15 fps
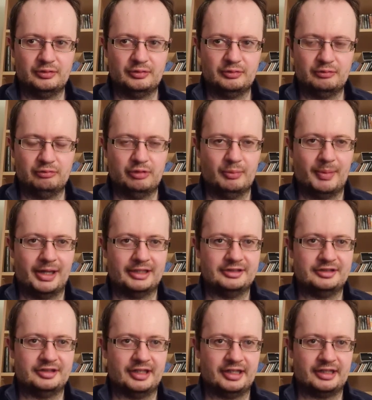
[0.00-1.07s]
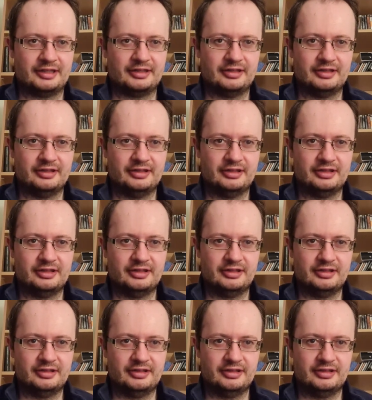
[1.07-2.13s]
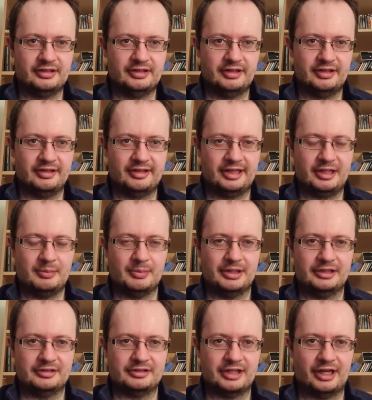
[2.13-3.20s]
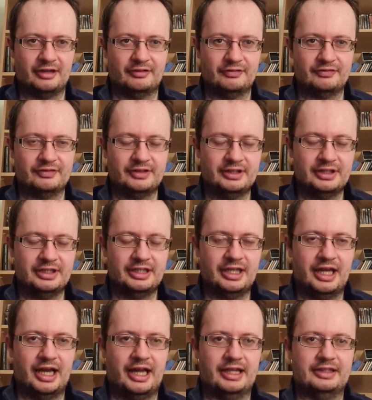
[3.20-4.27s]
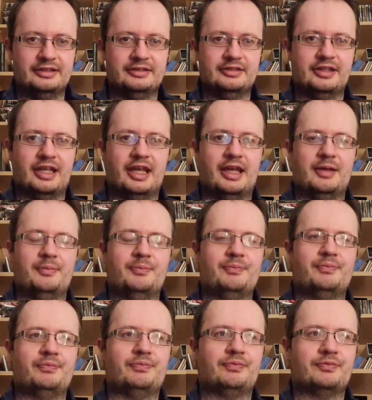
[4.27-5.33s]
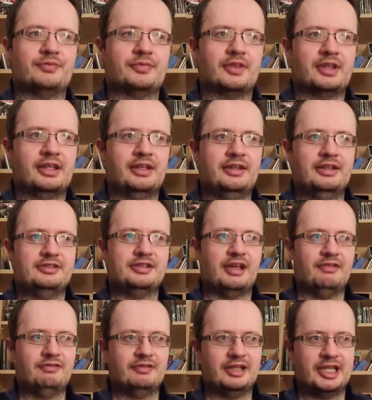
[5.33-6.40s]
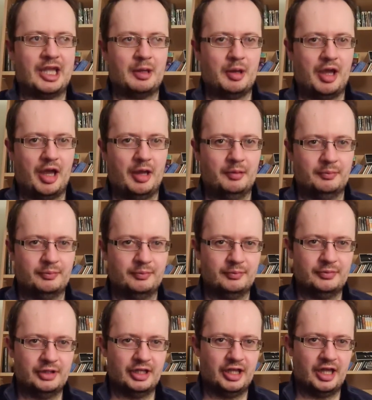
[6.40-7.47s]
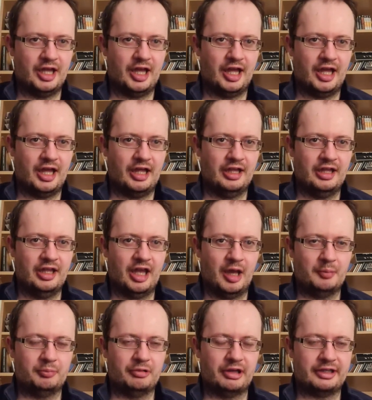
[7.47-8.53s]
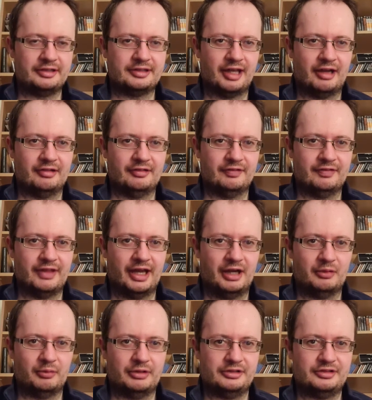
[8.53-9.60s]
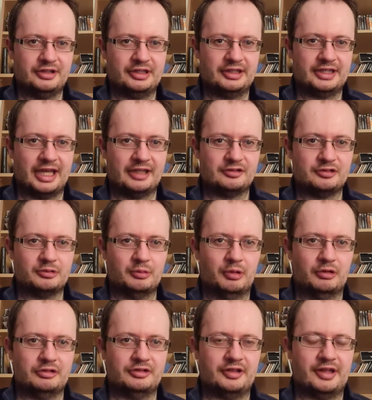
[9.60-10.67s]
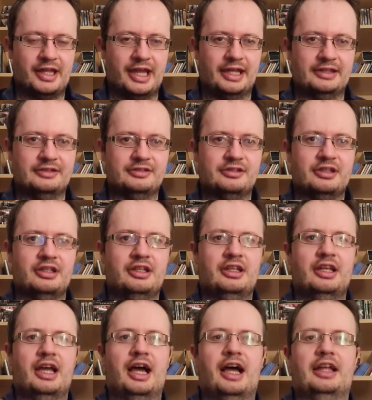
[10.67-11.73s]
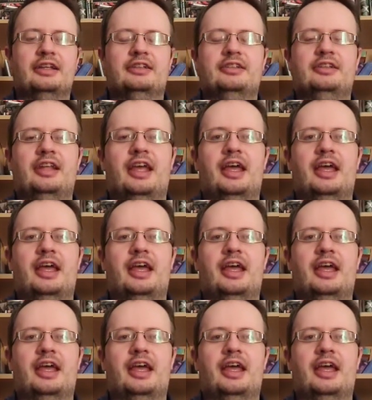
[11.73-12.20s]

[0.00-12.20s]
romantic theme itself, and there's definitely a breakdown of that which you get towards the end, and